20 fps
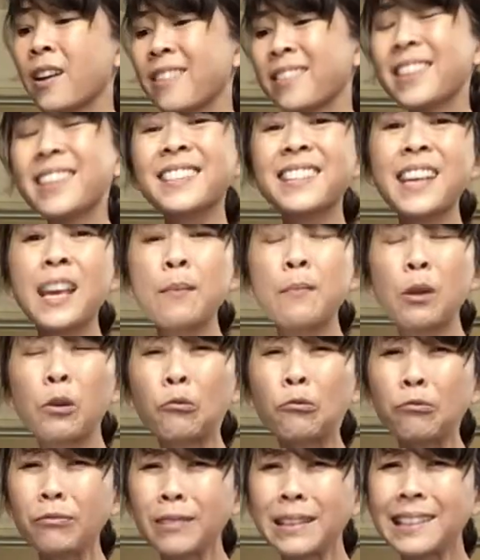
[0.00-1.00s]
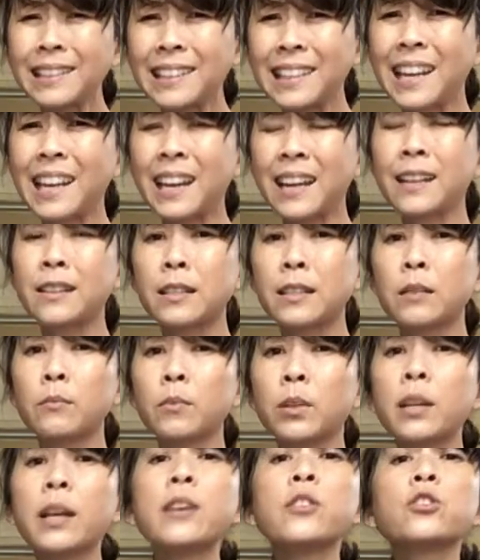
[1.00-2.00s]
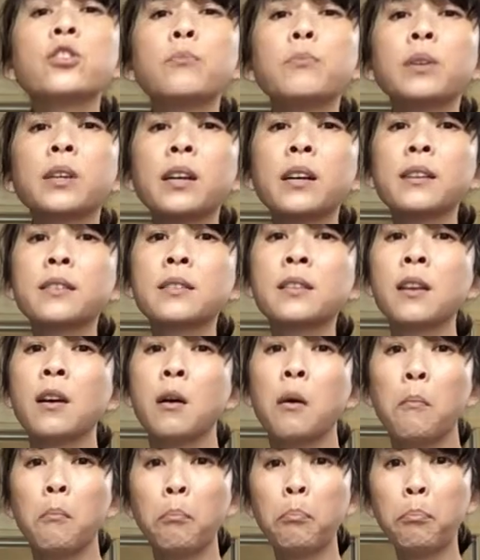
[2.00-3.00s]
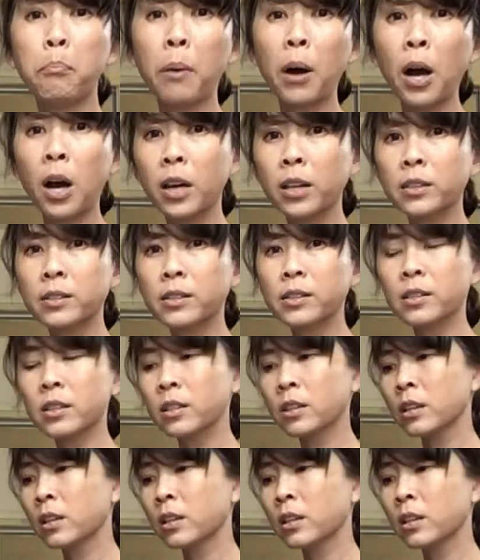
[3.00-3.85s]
This came in really handy in Malaysia because bugs,